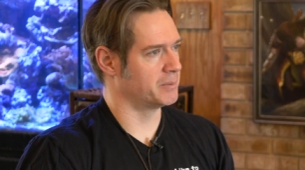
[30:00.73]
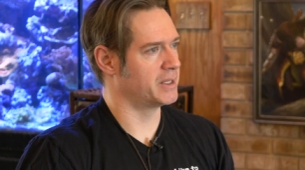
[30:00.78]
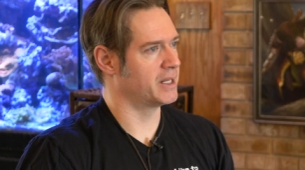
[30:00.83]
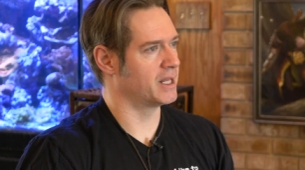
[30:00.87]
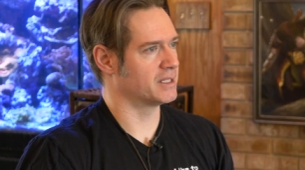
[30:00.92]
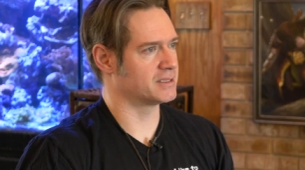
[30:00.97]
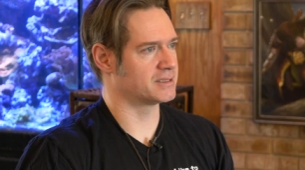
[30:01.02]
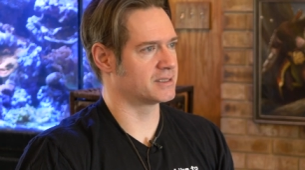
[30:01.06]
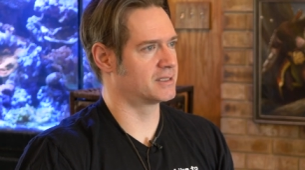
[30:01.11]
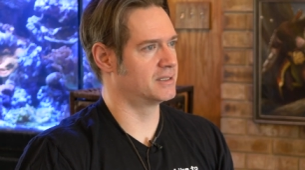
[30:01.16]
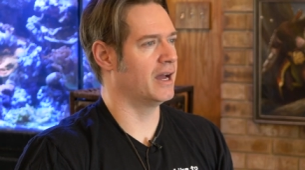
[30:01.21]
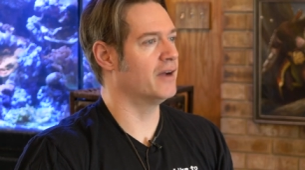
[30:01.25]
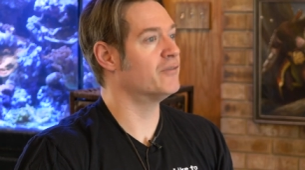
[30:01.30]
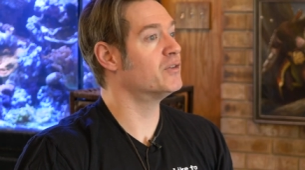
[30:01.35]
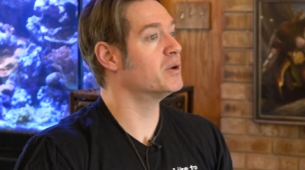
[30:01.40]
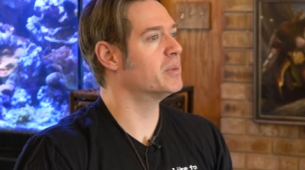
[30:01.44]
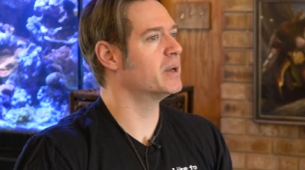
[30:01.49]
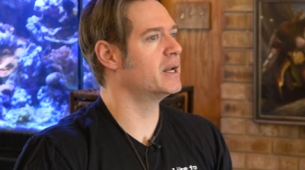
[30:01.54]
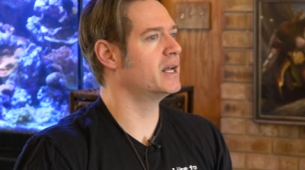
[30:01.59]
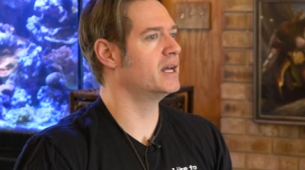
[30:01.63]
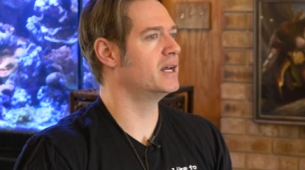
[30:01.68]
I mean, that's
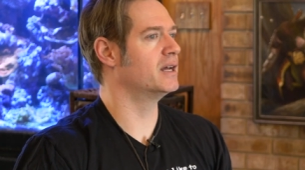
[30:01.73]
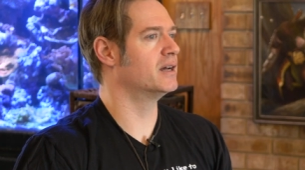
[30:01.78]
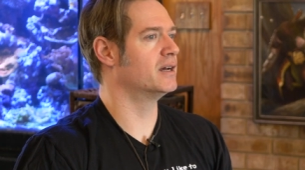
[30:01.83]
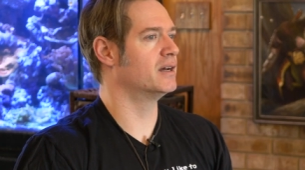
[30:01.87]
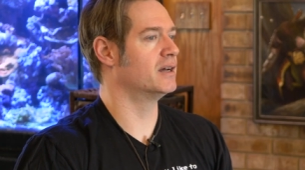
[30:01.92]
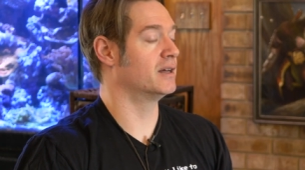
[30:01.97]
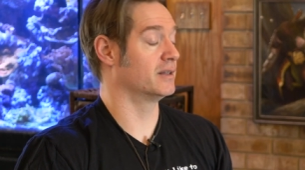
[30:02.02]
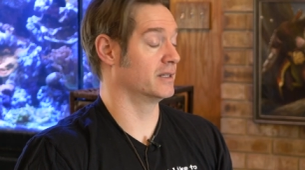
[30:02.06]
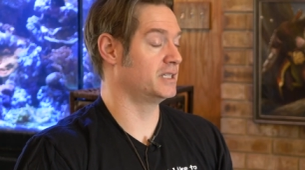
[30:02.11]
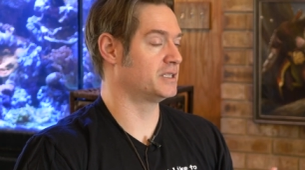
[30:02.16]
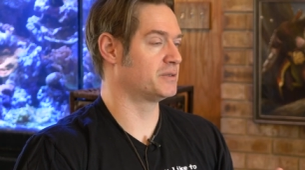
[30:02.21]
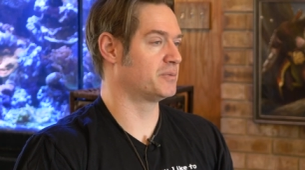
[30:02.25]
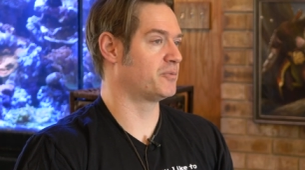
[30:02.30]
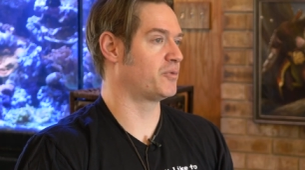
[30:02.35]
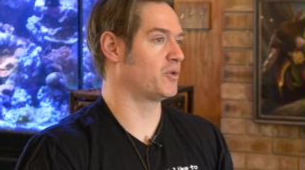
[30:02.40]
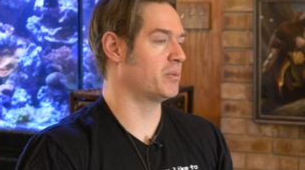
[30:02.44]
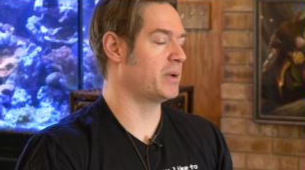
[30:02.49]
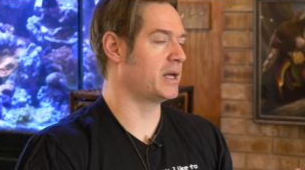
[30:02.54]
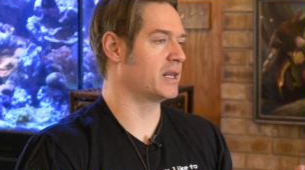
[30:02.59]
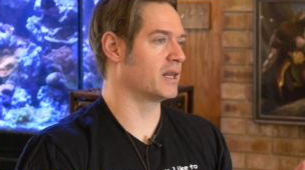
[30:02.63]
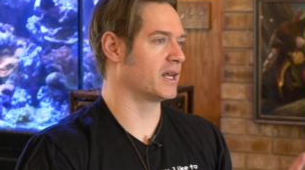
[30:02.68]
everybody, at least
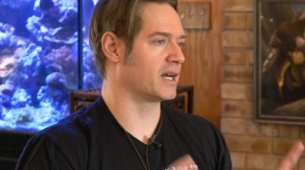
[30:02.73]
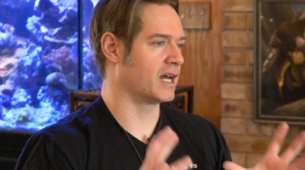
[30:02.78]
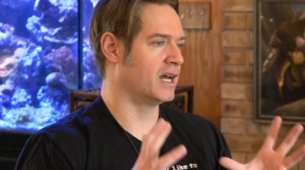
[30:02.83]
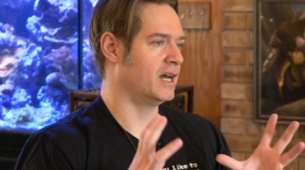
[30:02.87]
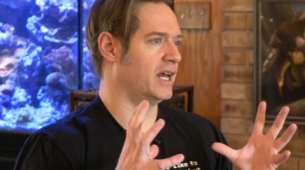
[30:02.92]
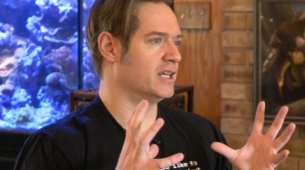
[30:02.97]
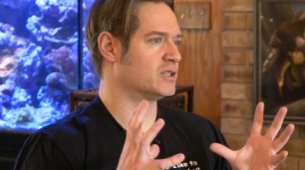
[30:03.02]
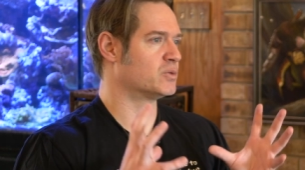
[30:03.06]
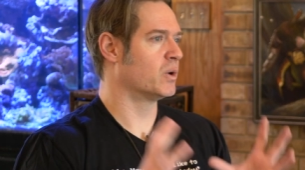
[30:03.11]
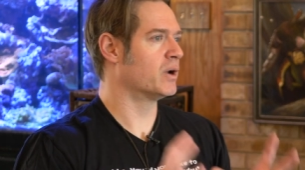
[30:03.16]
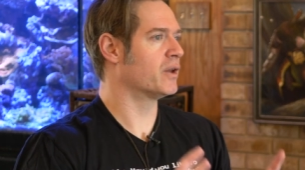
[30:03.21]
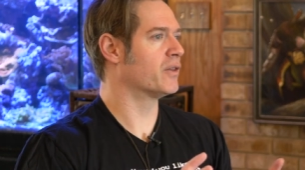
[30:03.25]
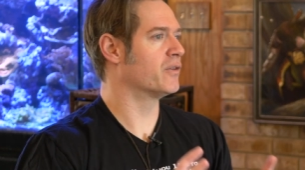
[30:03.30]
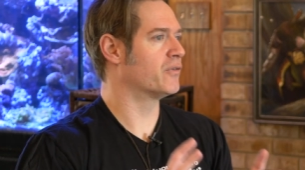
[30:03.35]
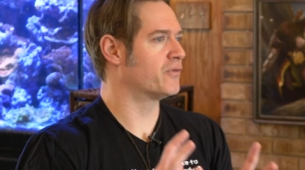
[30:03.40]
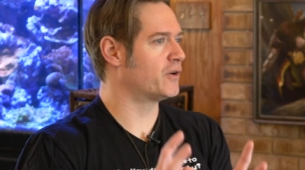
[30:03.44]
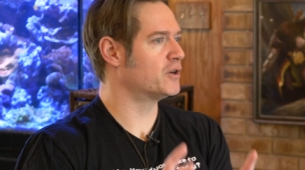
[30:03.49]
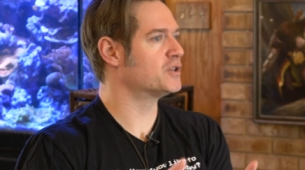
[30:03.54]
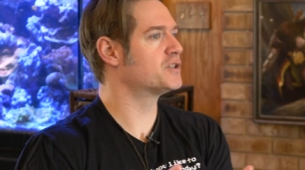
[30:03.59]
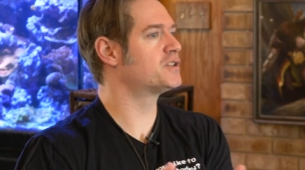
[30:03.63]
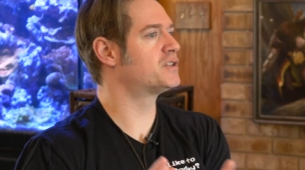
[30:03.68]
for me, like, it's one of the
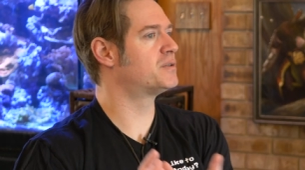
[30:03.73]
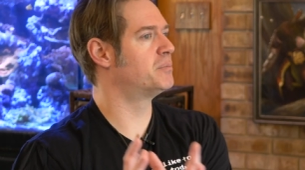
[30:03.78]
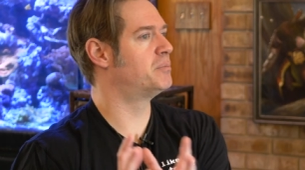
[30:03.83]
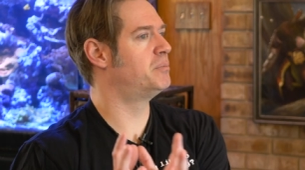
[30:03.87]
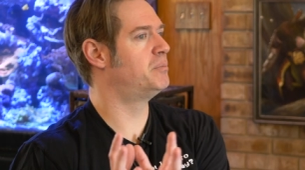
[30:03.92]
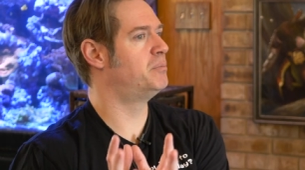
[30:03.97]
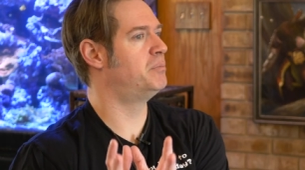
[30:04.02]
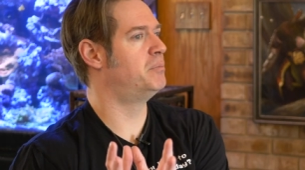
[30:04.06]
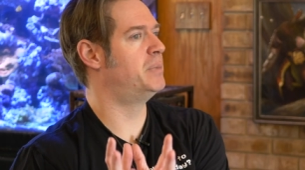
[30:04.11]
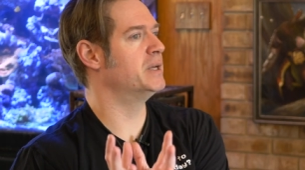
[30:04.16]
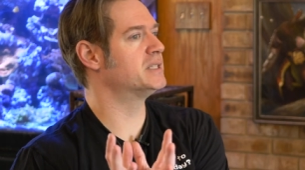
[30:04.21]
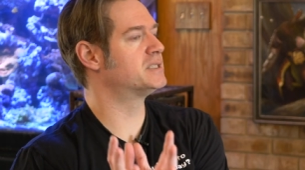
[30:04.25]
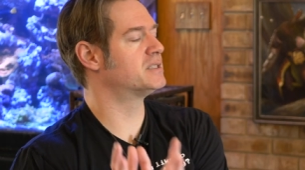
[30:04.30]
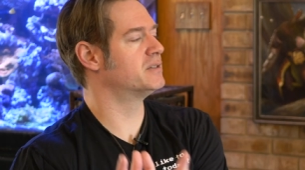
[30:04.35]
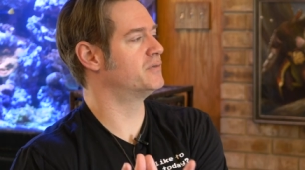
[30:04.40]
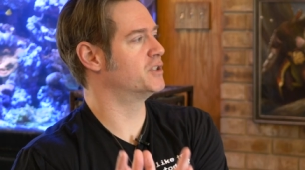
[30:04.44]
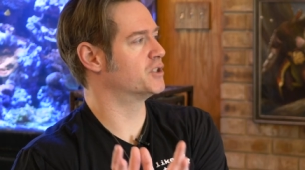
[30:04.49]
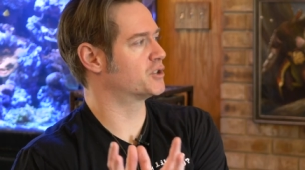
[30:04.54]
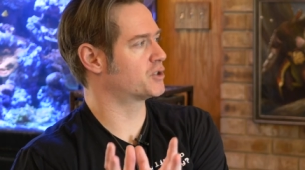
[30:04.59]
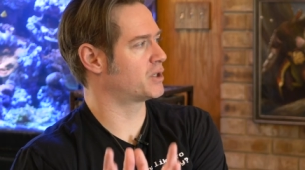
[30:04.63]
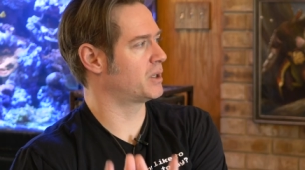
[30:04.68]
first bits
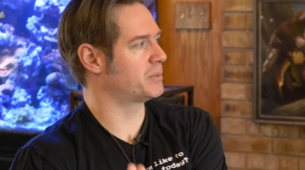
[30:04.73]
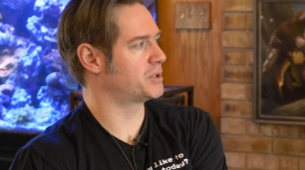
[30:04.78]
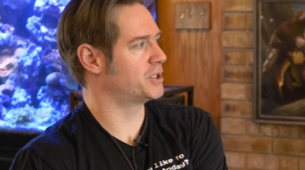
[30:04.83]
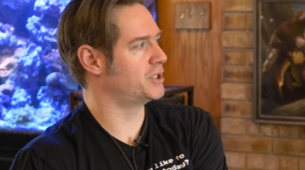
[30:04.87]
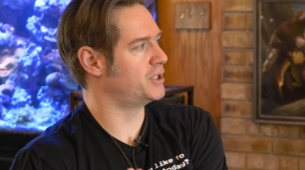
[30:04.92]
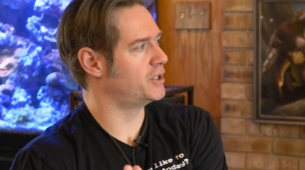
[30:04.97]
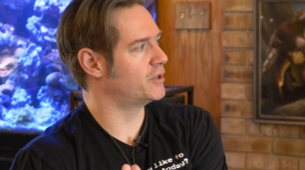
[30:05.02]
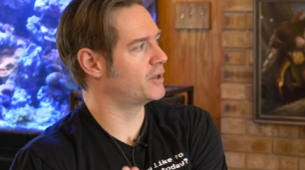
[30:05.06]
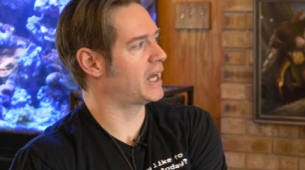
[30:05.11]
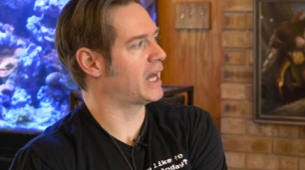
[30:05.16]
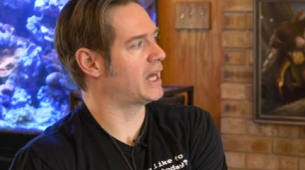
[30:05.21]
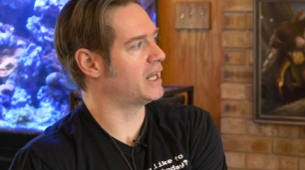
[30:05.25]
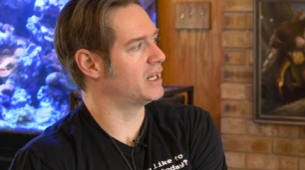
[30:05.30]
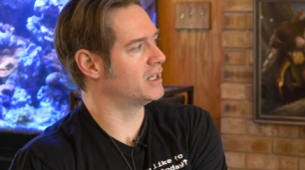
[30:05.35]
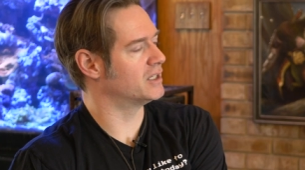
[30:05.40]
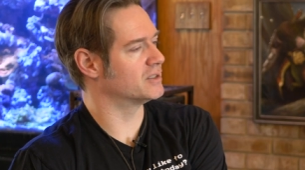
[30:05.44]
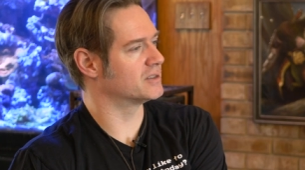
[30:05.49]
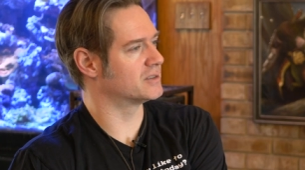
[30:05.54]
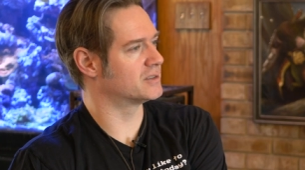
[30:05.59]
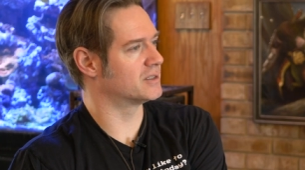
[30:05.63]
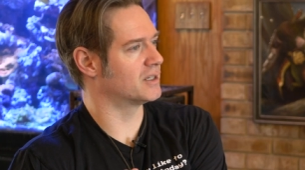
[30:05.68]
of description you get
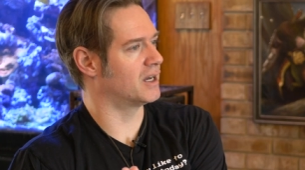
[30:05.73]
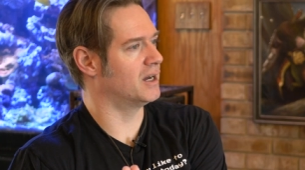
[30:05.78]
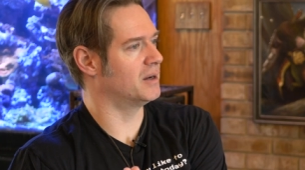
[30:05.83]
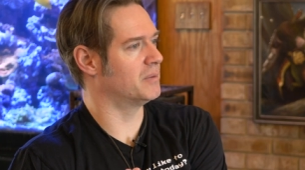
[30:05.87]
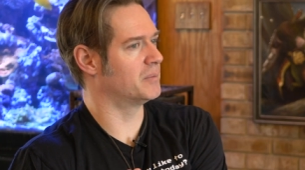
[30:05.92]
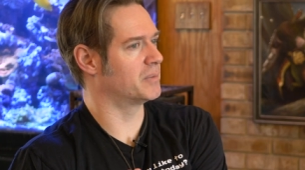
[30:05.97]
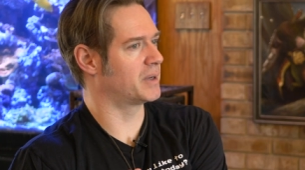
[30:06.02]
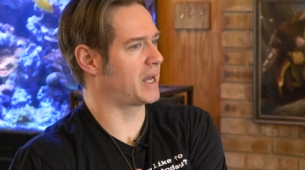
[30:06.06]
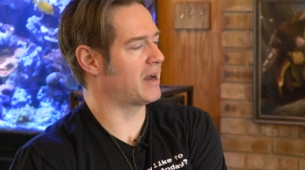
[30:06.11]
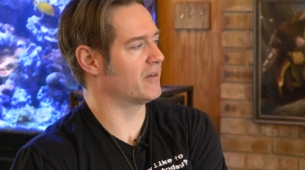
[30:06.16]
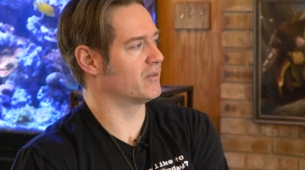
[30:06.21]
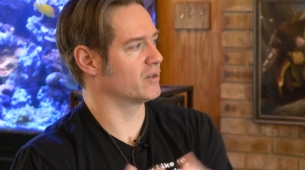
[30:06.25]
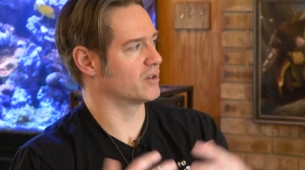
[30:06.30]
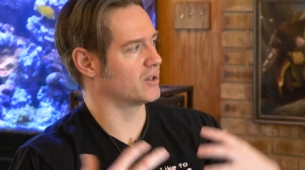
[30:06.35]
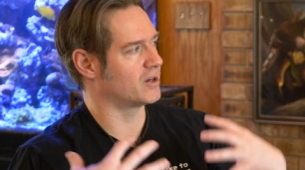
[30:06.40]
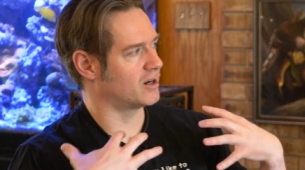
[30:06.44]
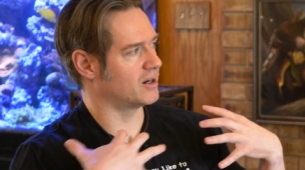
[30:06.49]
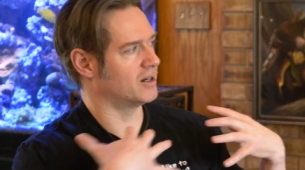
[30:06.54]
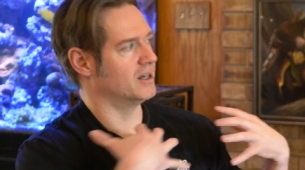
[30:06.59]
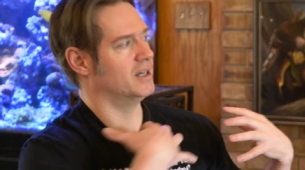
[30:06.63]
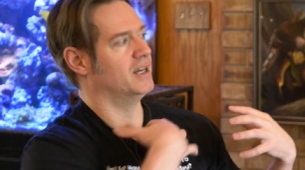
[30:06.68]
is um,
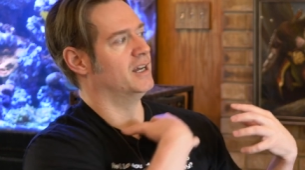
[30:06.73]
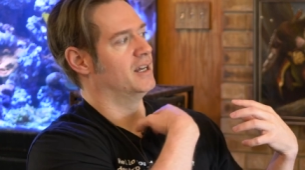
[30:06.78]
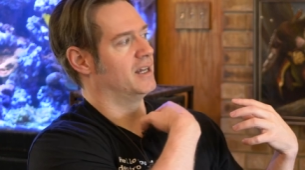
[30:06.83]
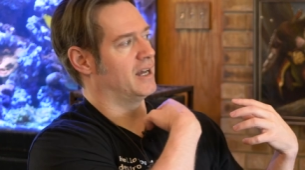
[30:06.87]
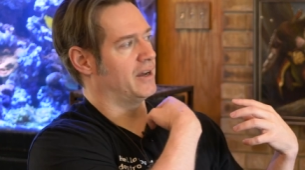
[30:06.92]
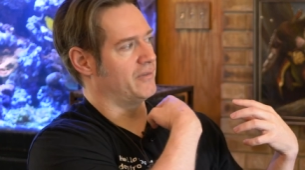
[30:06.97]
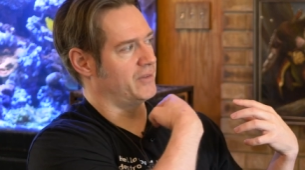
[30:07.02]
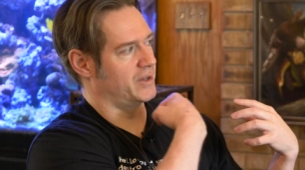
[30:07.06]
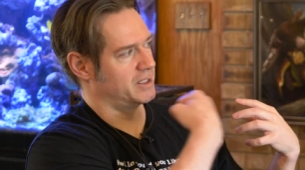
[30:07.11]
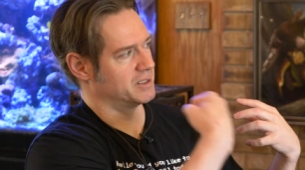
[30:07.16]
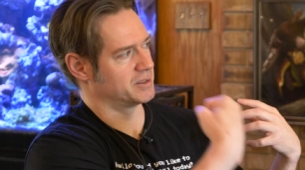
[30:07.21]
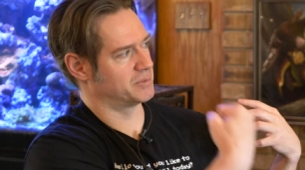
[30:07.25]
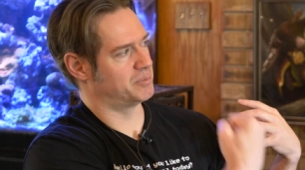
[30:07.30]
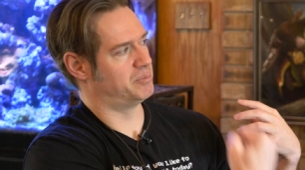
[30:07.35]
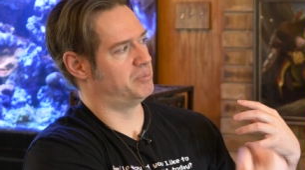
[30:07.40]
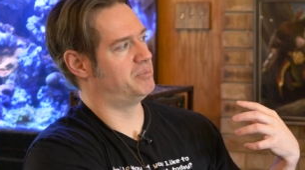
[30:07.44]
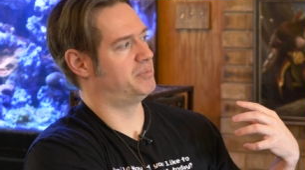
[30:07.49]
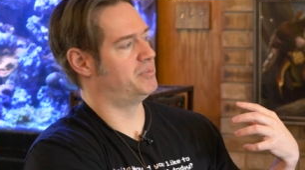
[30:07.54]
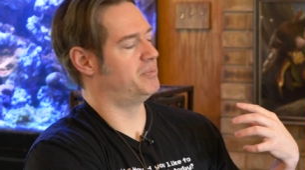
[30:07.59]
Gavilar having his